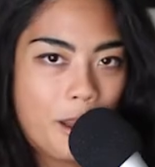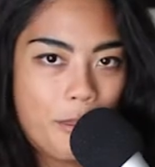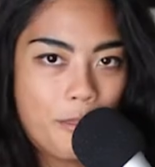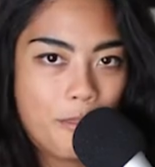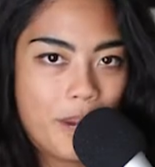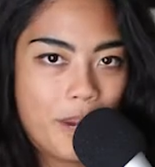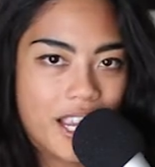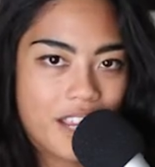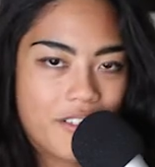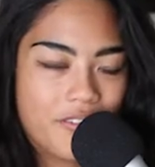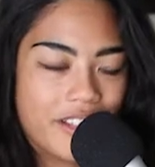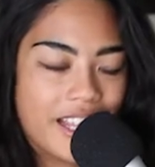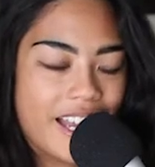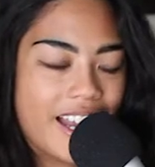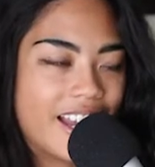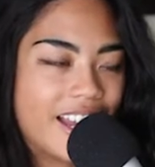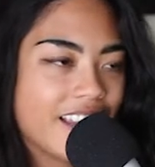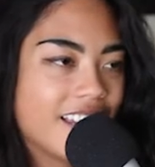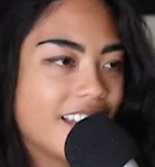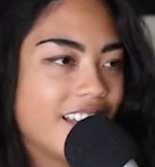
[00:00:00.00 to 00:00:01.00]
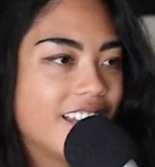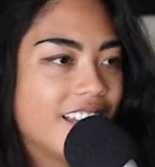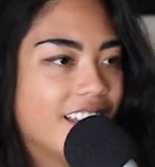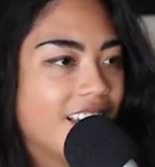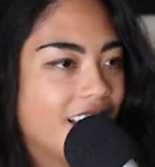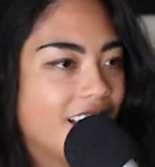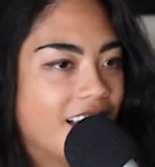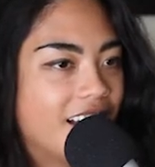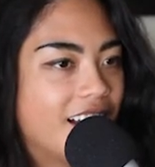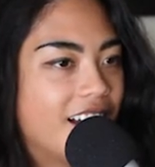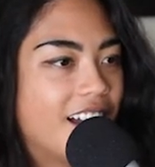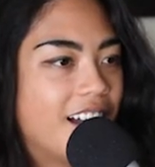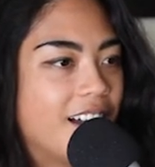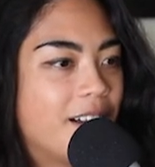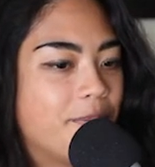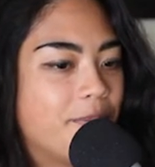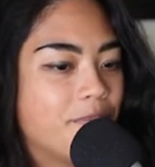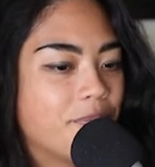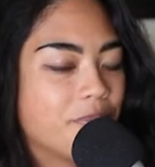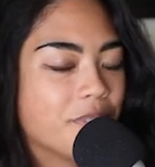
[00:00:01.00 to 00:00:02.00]
mic flag,
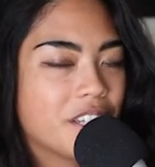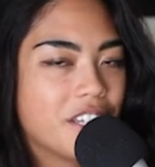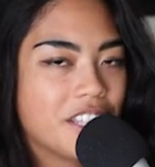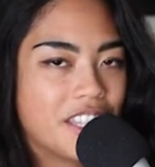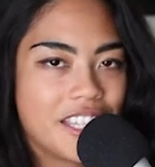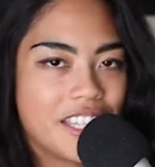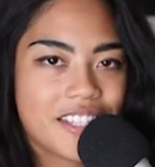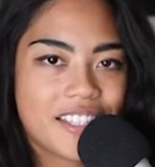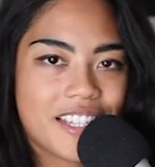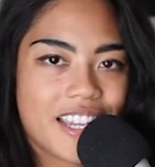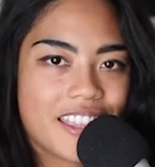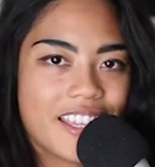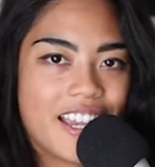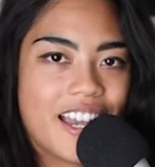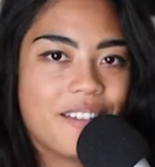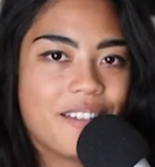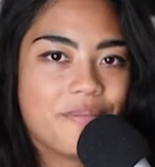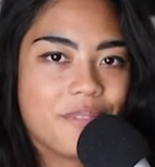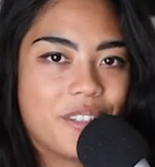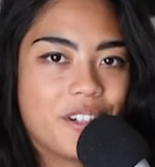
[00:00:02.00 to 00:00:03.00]
good things like that.